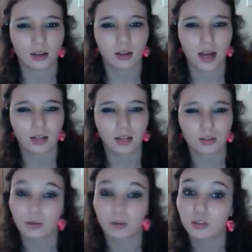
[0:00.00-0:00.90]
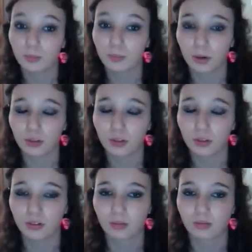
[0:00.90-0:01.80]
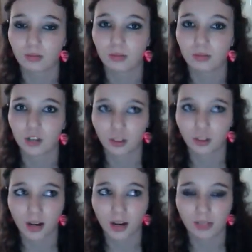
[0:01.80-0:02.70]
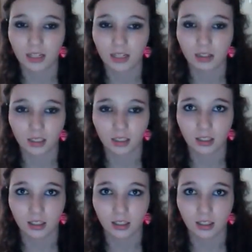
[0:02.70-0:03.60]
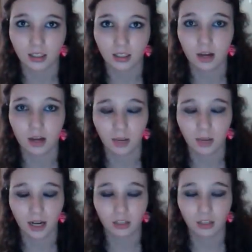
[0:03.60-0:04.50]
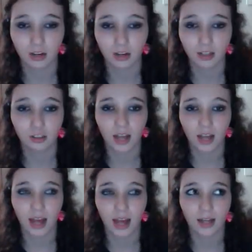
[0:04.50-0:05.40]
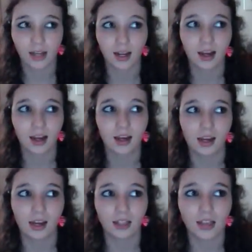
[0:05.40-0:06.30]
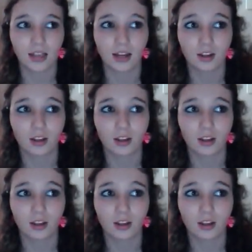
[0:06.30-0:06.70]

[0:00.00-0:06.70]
and there was a post from Josh Ramsey, the lead singer of Marianas Trench, and it said,